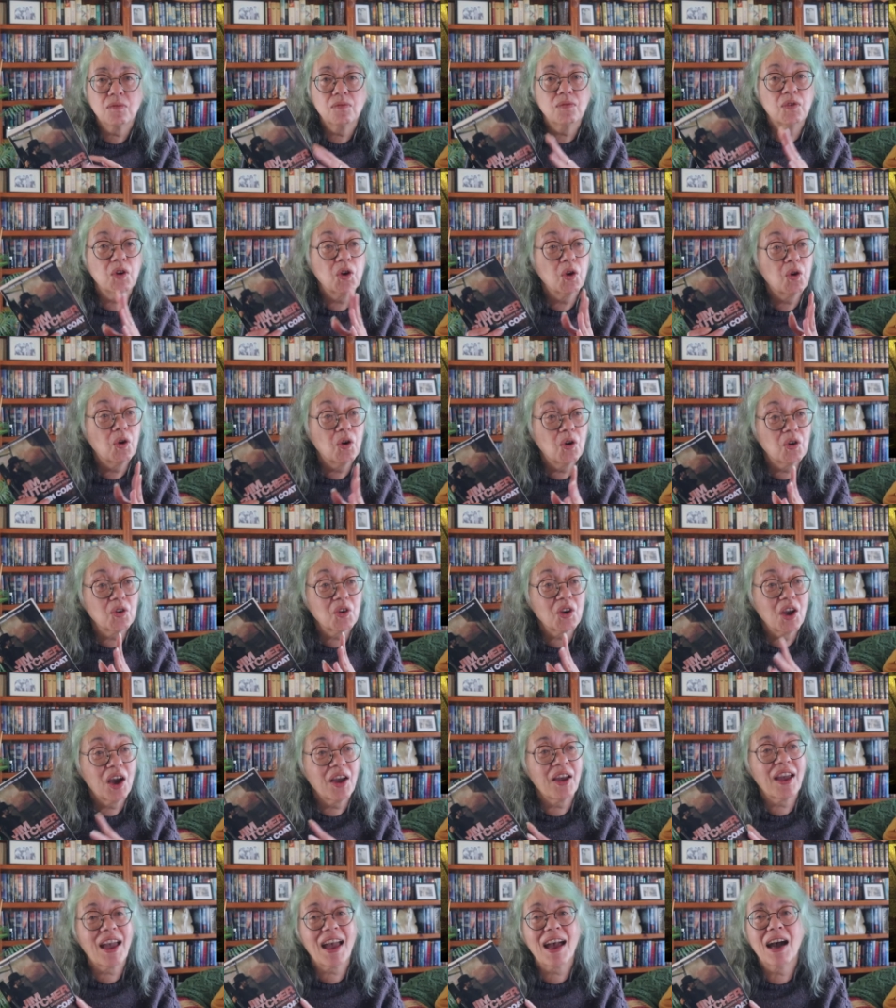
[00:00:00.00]
we all
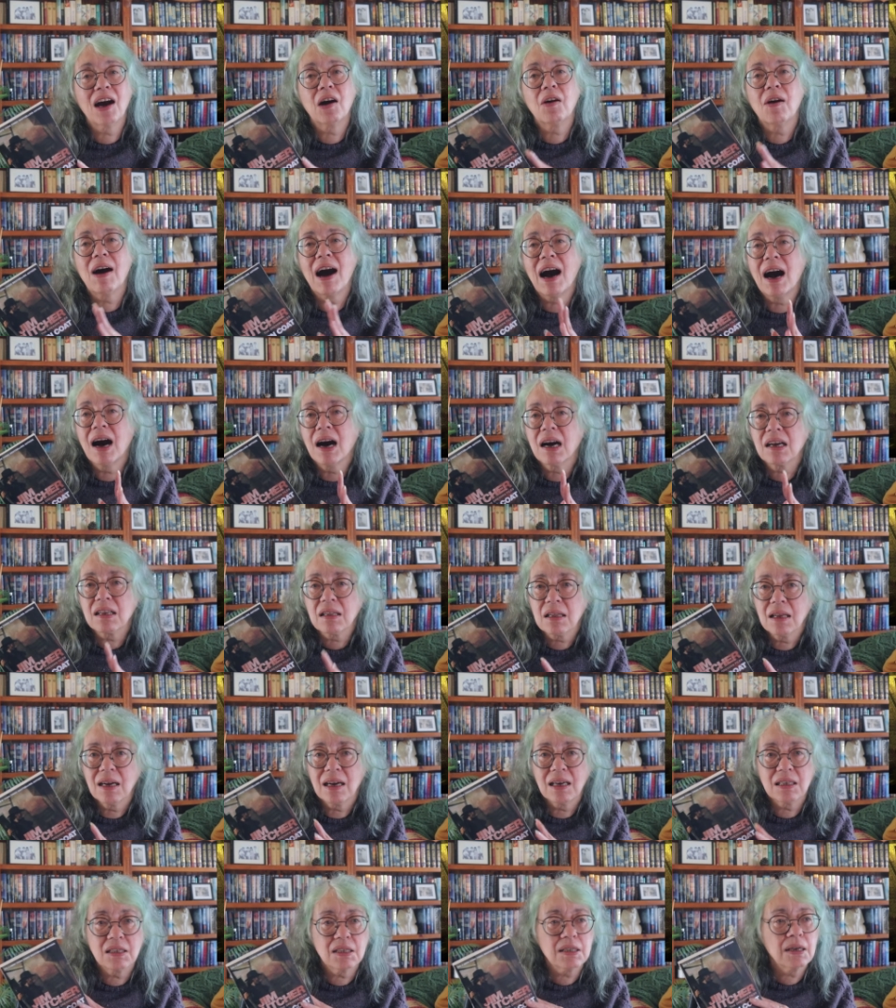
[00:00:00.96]
know how
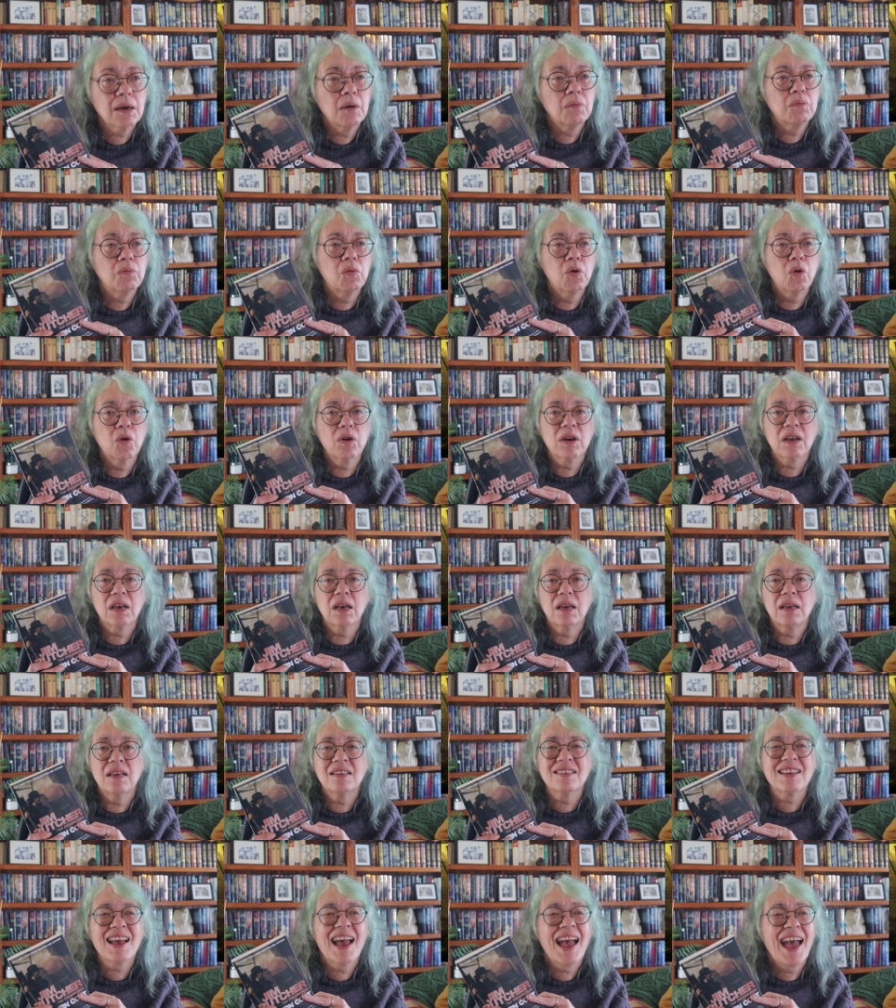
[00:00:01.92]
hard-lined Morgan
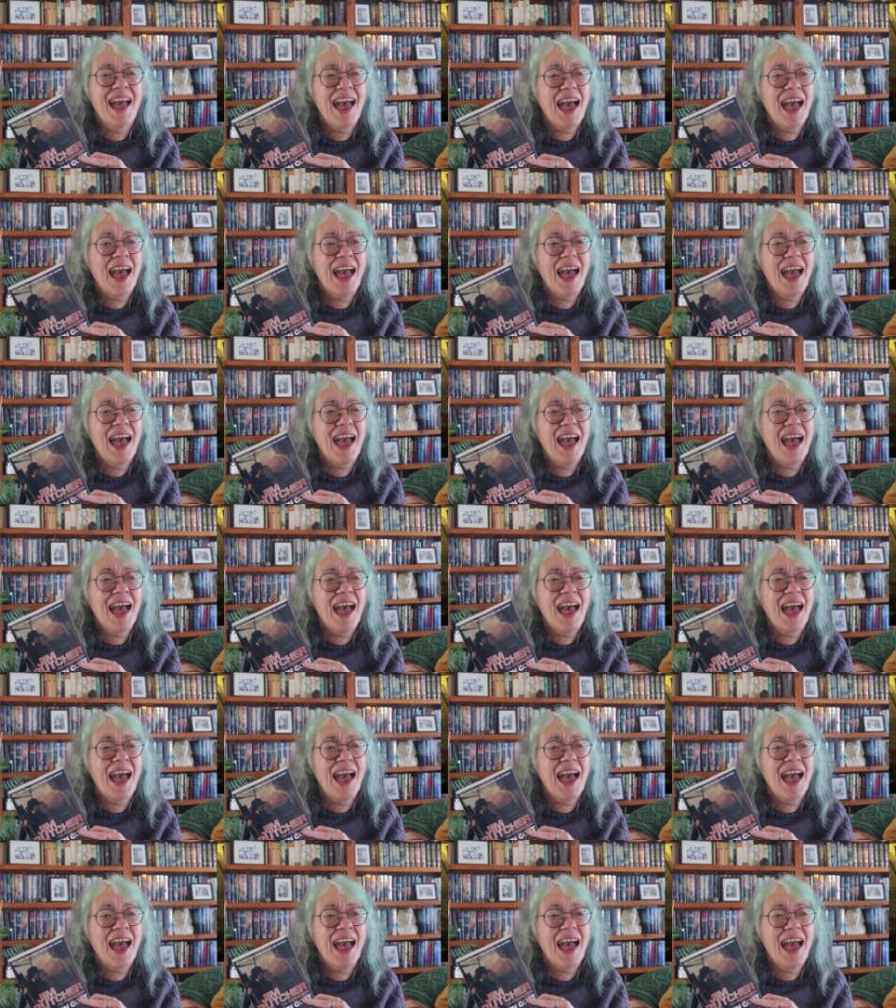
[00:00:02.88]
is,